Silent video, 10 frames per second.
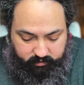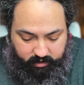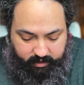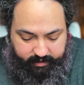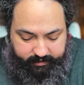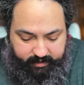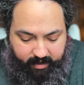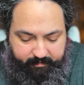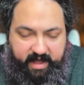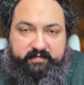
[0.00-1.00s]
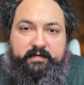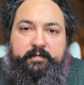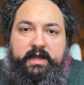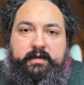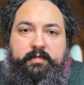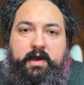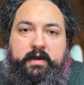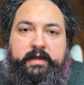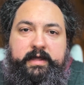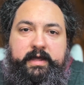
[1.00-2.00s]
I got back from ping
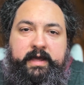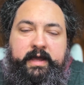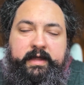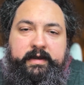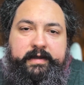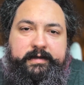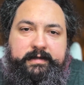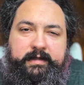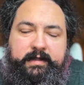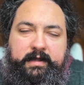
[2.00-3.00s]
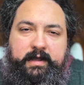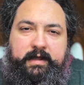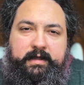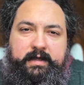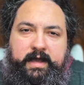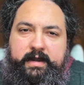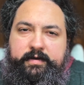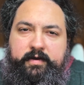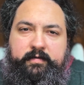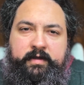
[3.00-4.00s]
pong, and I don't
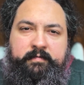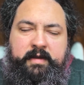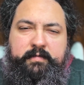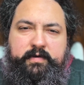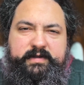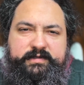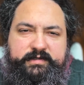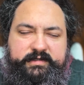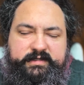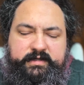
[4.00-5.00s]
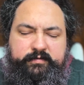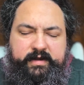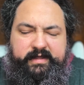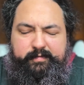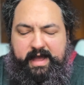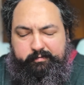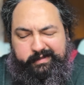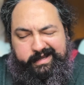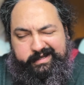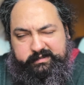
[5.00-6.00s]
know. My mood is just in a really bad
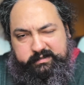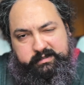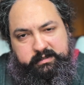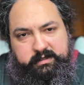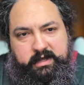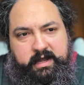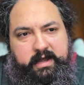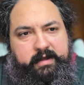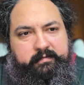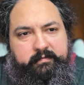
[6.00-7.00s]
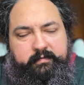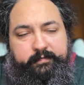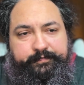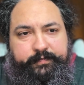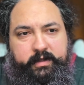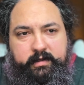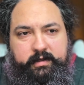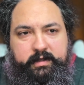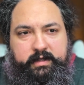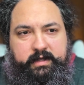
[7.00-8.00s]
place. I'm
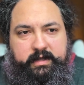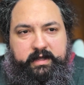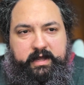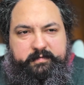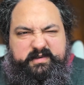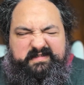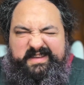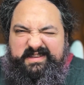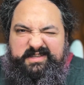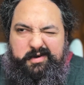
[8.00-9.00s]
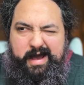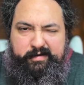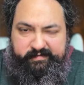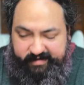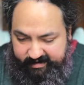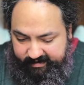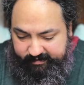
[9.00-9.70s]
just feeling so out of it.